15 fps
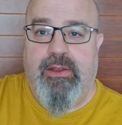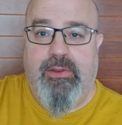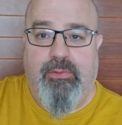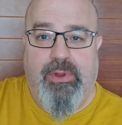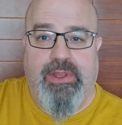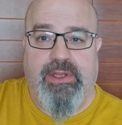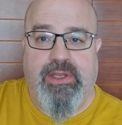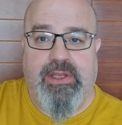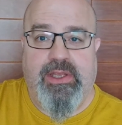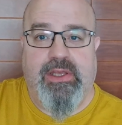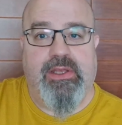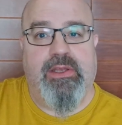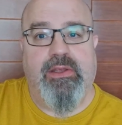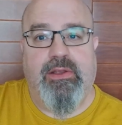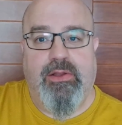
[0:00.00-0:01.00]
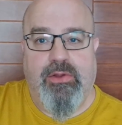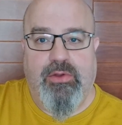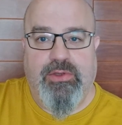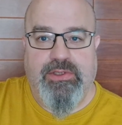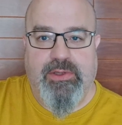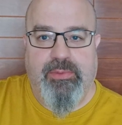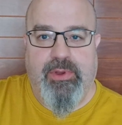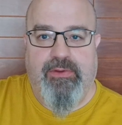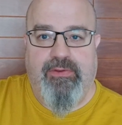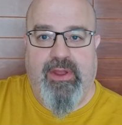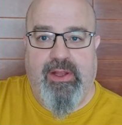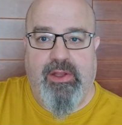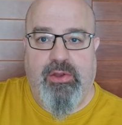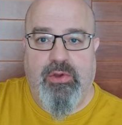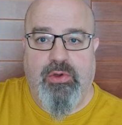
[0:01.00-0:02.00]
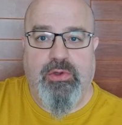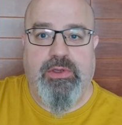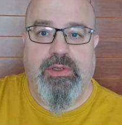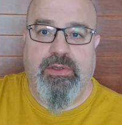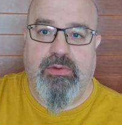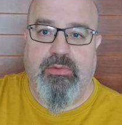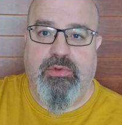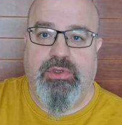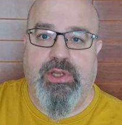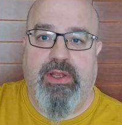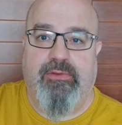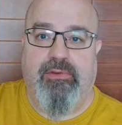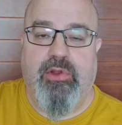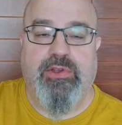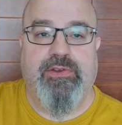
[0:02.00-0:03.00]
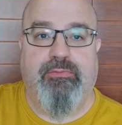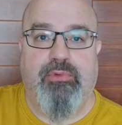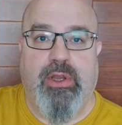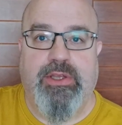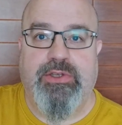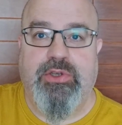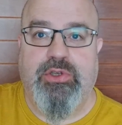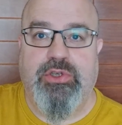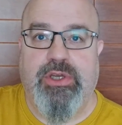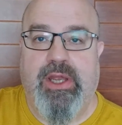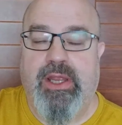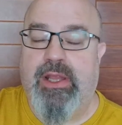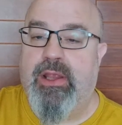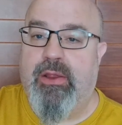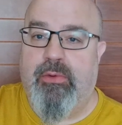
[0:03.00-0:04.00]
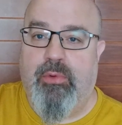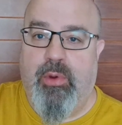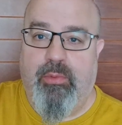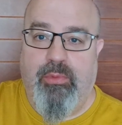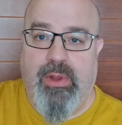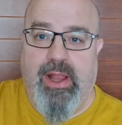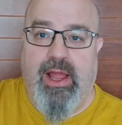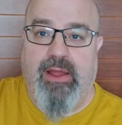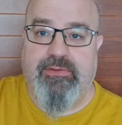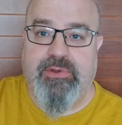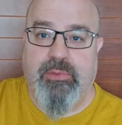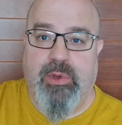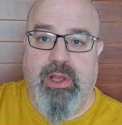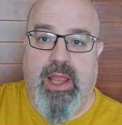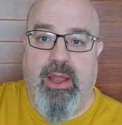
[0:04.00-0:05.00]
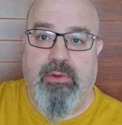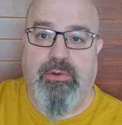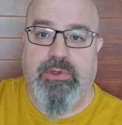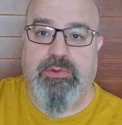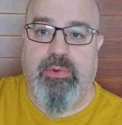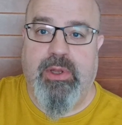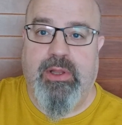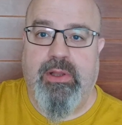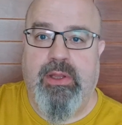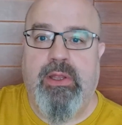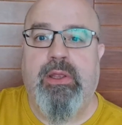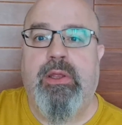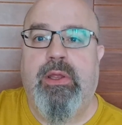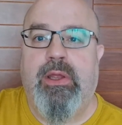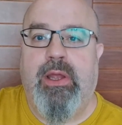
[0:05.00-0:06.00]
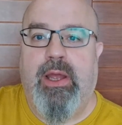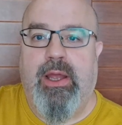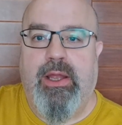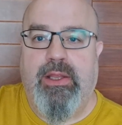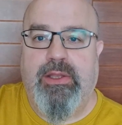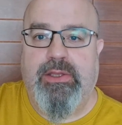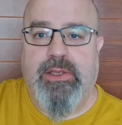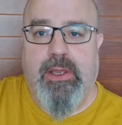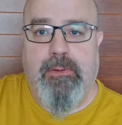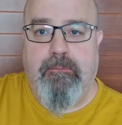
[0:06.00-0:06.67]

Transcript: The weather today looks to be fairly good. We should have lots of bright sunshine. We will have some cloud as well, and